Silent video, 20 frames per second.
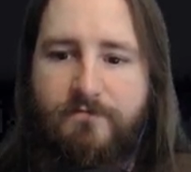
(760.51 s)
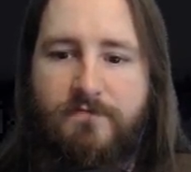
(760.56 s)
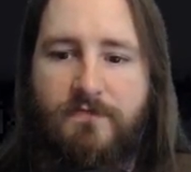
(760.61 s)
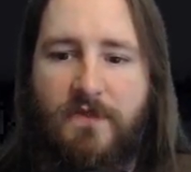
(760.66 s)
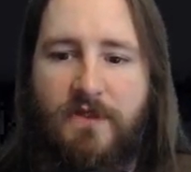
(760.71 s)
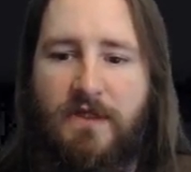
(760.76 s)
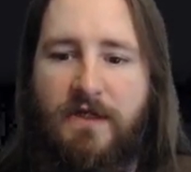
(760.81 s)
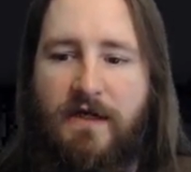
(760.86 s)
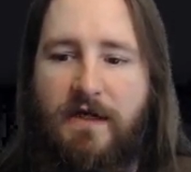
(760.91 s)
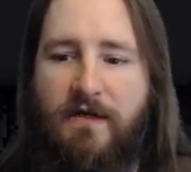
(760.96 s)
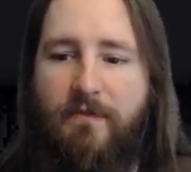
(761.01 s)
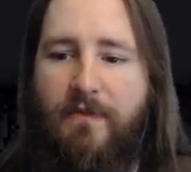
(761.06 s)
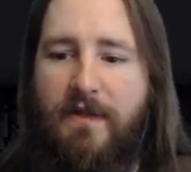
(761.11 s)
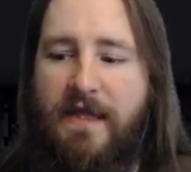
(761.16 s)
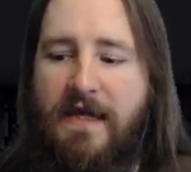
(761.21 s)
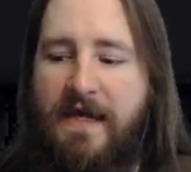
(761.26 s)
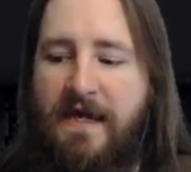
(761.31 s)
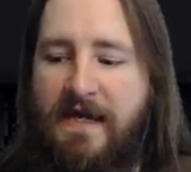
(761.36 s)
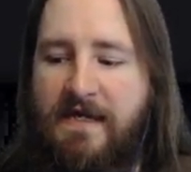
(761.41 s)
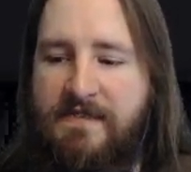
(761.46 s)
Got a
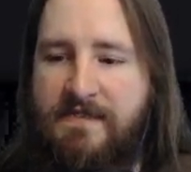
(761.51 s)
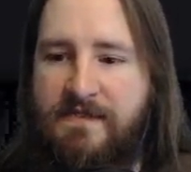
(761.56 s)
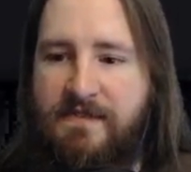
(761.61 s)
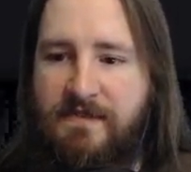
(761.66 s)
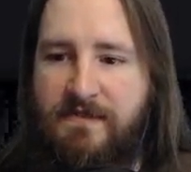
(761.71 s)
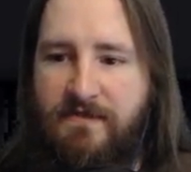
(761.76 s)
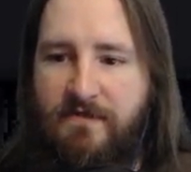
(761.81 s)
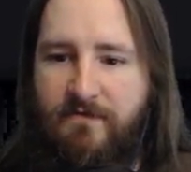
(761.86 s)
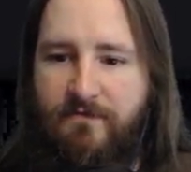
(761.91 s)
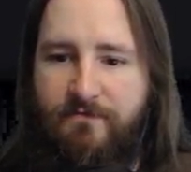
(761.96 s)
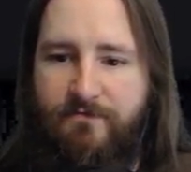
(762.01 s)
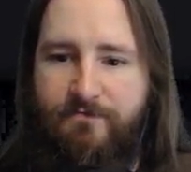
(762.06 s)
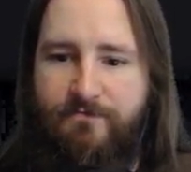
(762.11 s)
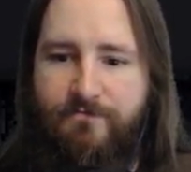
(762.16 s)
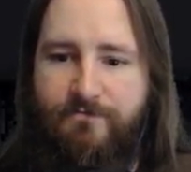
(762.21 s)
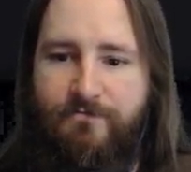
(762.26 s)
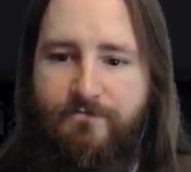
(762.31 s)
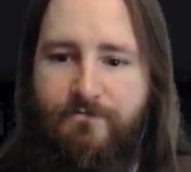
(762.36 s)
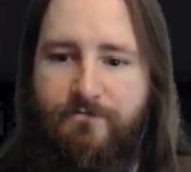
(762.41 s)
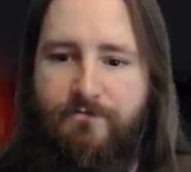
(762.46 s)
blast!
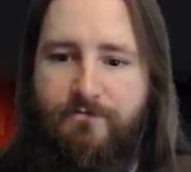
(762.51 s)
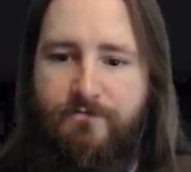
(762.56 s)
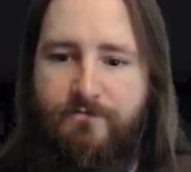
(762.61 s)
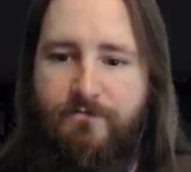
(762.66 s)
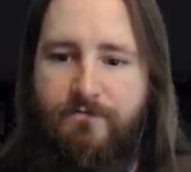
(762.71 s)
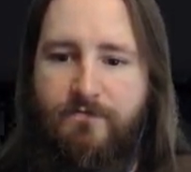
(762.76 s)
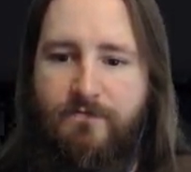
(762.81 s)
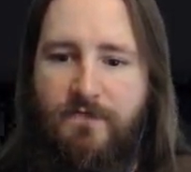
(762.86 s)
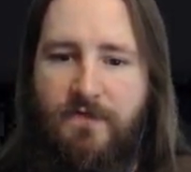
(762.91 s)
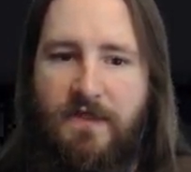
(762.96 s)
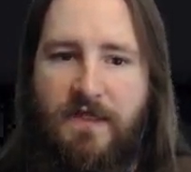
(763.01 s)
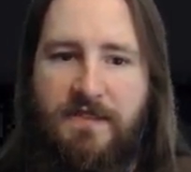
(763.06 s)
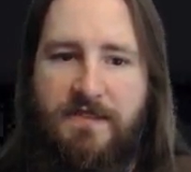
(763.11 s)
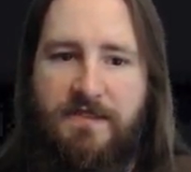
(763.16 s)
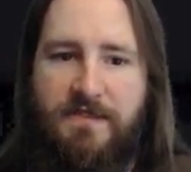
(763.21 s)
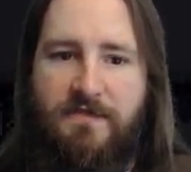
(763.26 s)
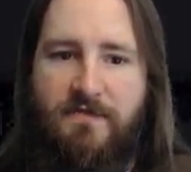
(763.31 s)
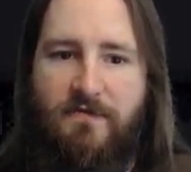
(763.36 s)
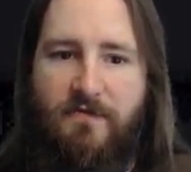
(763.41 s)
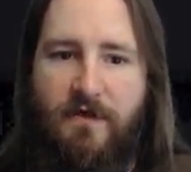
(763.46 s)

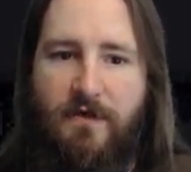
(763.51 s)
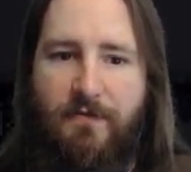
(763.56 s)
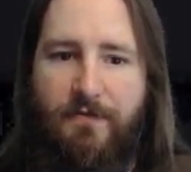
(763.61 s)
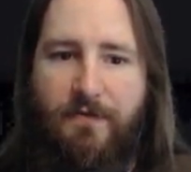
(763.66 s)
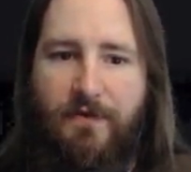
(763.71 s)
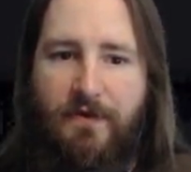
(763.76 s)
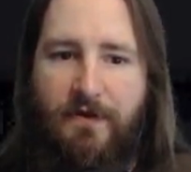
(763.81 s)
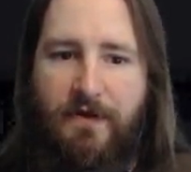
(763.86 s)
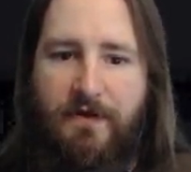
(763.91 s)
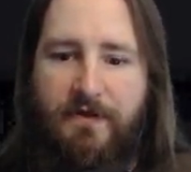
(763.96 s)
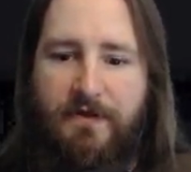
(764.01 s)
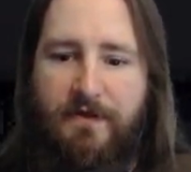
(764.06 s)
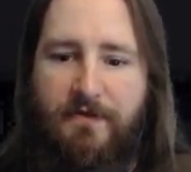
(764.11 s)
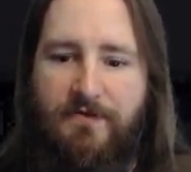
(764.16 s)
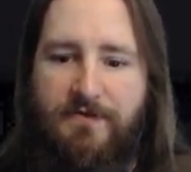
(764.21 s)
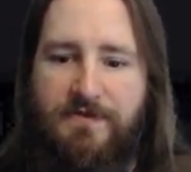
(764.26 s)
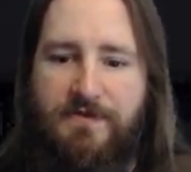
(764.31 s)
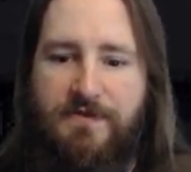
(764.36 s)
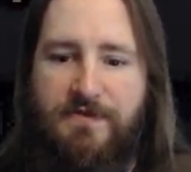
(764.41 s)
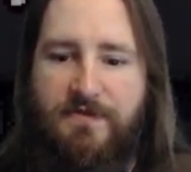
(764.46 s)
Let's... Oh, okay, that
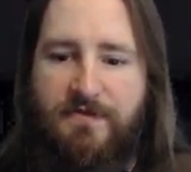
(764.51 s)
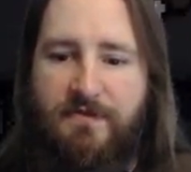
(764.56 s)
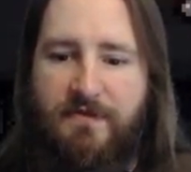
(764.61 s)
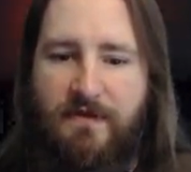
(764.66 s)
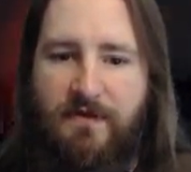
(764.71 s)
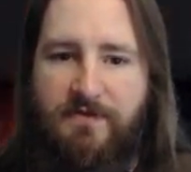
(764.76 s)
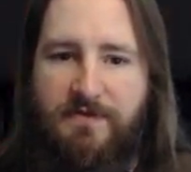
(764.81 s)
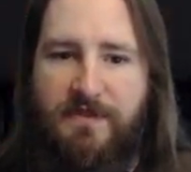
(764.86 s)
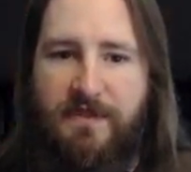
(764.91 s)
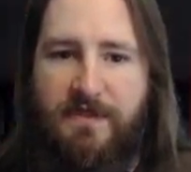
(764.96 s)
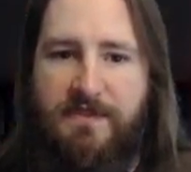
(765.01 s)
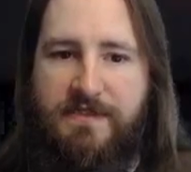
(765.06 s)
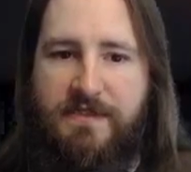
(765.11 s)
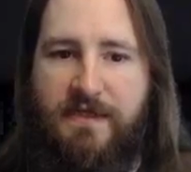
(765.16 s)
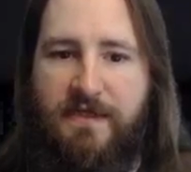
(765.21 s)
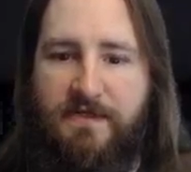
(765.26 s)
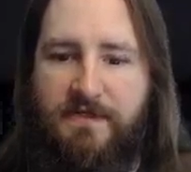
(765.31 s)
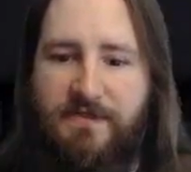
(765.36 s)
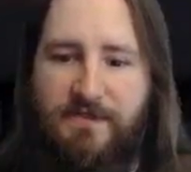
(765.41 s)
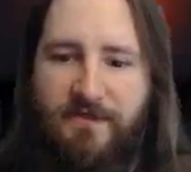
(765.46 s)
was... That was like a
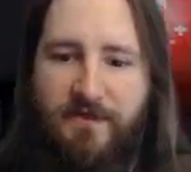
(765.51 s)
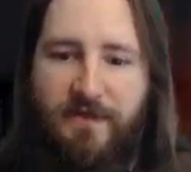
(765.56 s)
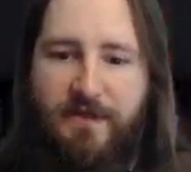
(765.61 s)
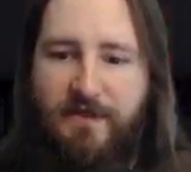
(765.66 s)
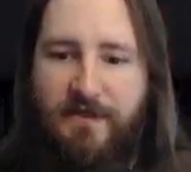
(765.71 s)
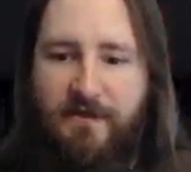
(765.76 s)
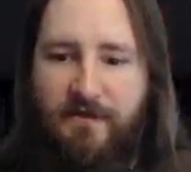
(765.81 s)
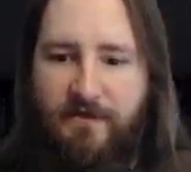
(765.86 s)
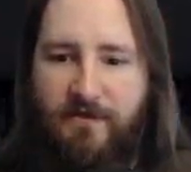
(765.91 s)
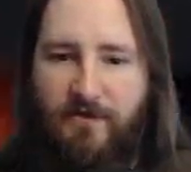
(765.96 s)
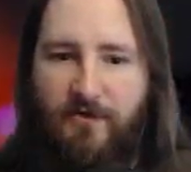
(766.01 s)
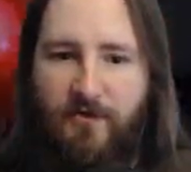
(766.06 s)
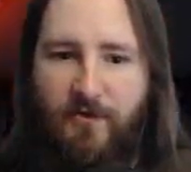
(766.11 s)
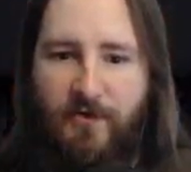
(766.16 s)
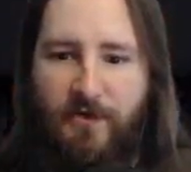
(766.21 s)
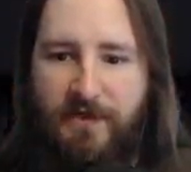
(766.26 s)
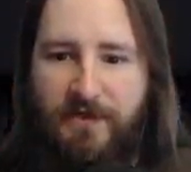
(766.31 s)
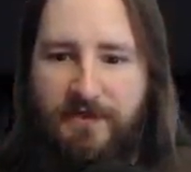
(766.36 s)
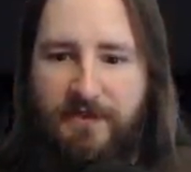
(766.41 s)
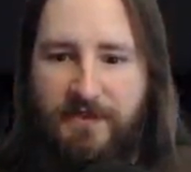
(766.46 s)
second too late. Or
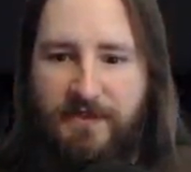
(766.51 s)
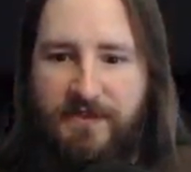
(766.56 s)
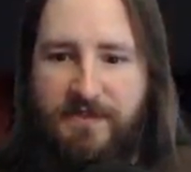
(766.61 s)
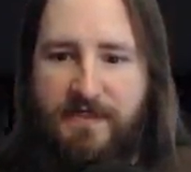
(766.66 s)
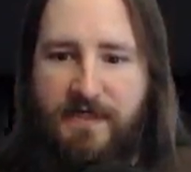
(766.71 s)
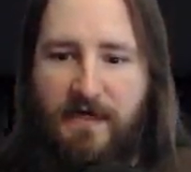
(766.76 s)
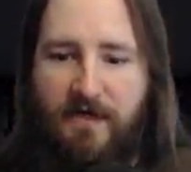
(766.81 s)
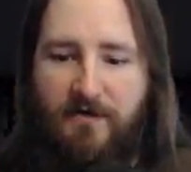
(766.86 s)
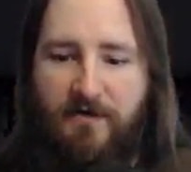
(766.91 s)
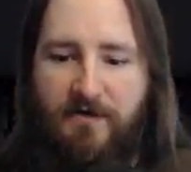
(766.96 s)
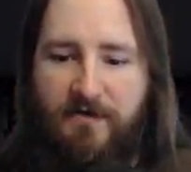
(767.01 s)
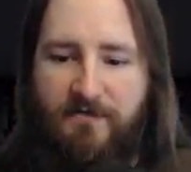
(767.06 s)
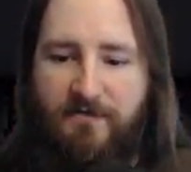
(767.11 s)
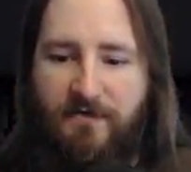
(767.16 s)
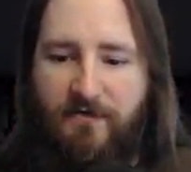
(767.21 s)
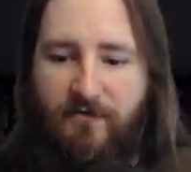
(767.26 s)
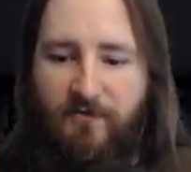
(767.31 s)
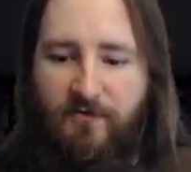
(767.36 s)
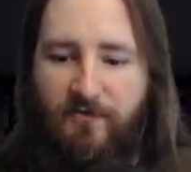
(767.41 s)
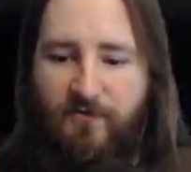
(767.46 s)
like the entirety of
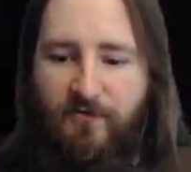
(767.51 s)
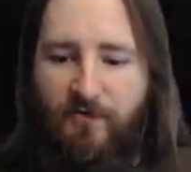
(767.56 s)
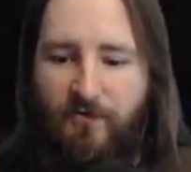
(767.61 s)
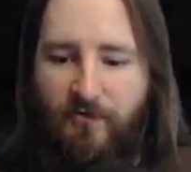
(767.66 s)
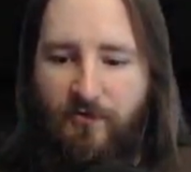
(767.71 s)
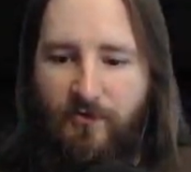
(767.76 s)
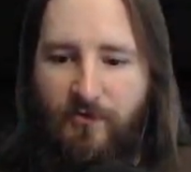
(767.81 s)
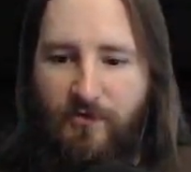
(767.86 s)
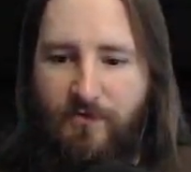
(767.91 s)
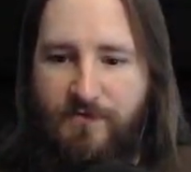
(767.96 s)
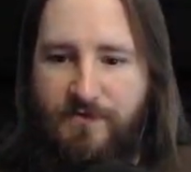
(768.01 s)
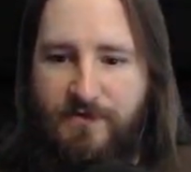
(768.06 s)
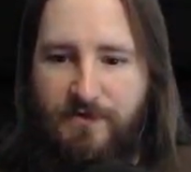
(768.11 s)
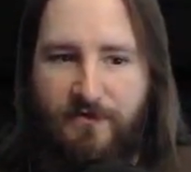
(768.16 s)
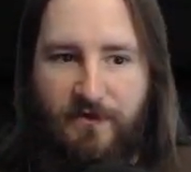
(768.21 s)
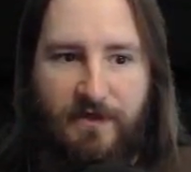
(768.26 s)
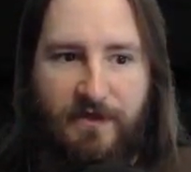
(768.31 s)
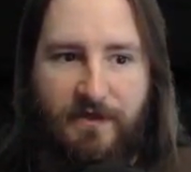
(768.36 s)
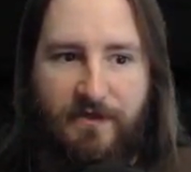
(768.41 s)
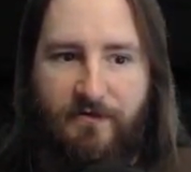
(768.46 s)
the room too
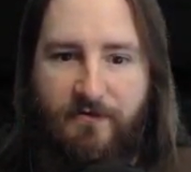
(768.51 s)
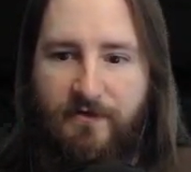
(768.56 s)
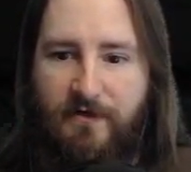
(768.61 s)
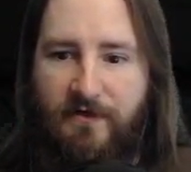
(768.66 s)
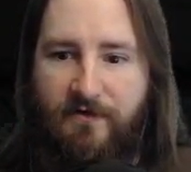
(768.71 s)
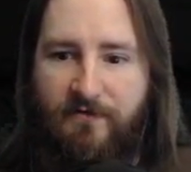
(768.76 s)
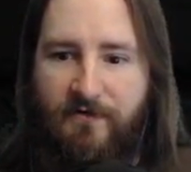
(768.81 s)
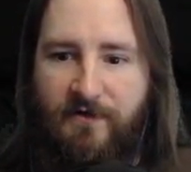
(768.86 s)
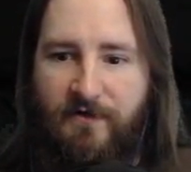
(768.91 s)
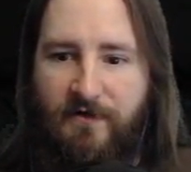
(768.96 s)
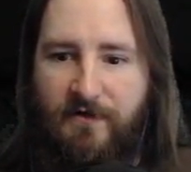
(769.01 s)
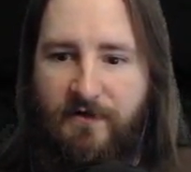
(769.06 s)
late. Whatever.